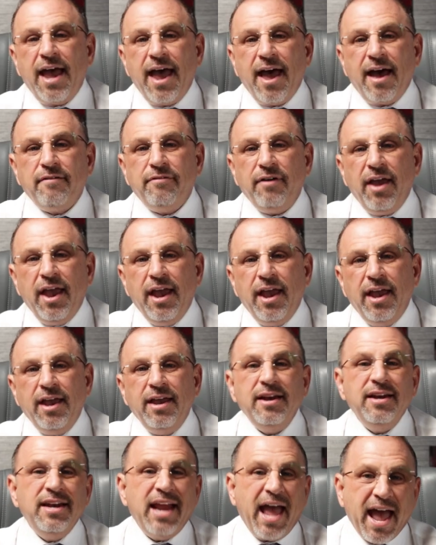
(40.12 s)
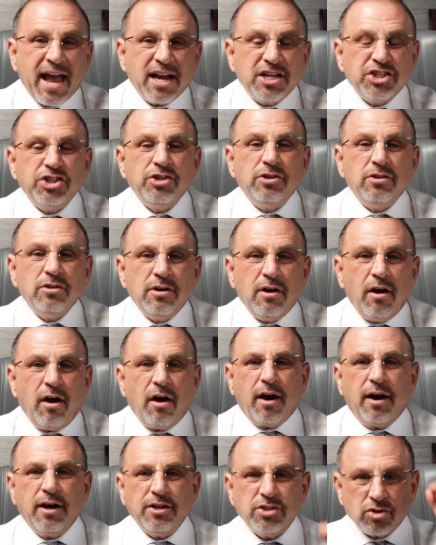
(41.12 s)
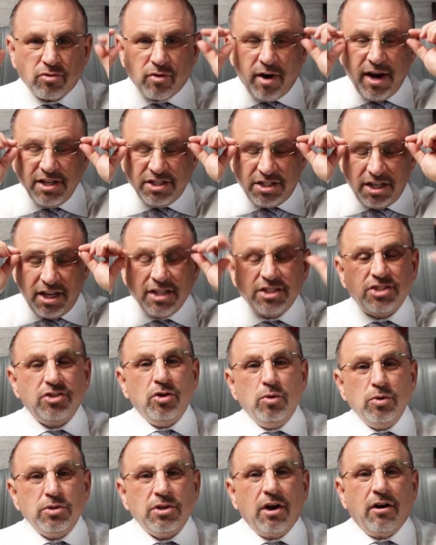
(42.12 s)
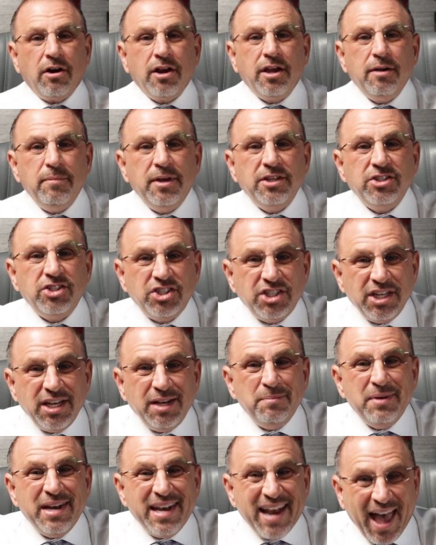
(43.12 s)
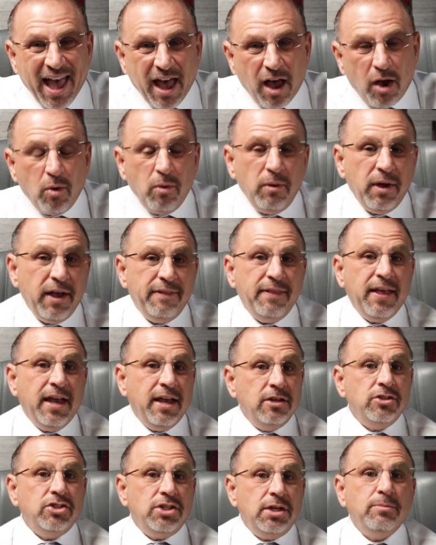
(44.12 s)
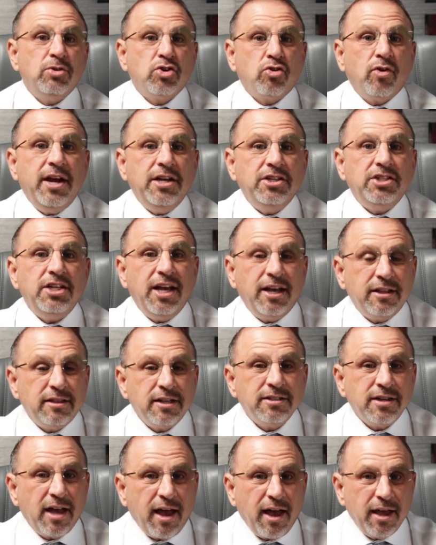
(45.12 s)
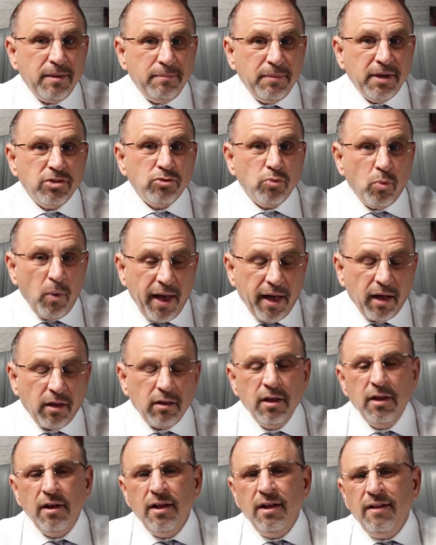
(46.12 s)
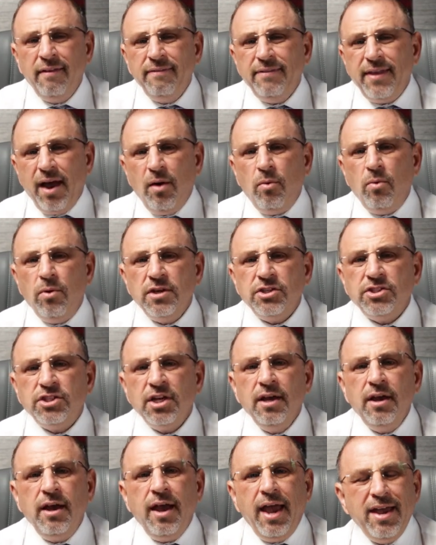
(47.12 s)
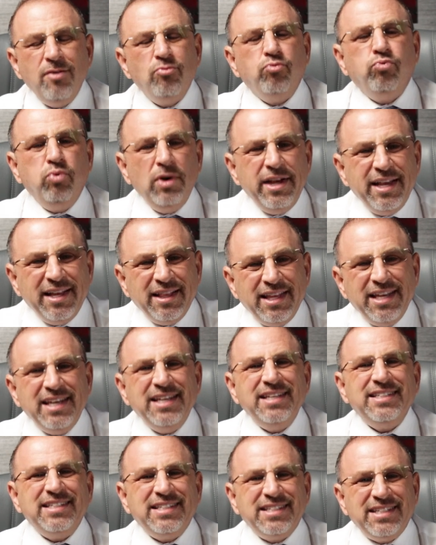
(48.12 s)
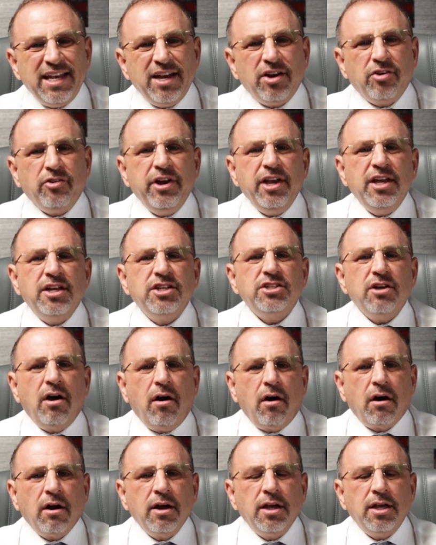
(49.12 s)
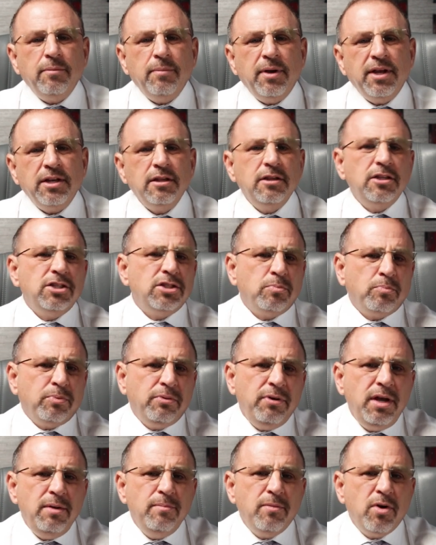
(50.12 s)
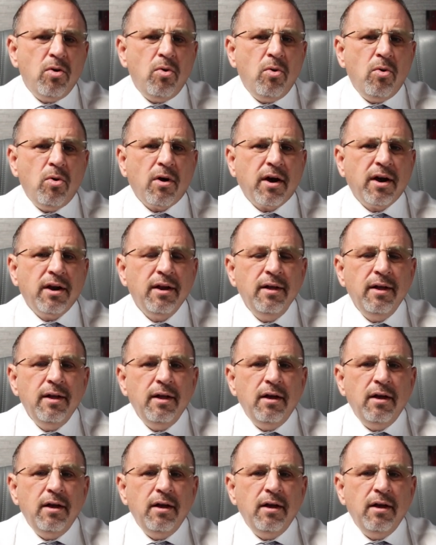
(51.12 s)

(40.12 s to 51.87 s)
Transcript: to have a National Guard. As crazy as those arguments seem now, and they seemed crazy at the time as well, that was a really serious argument. And the Supreme Court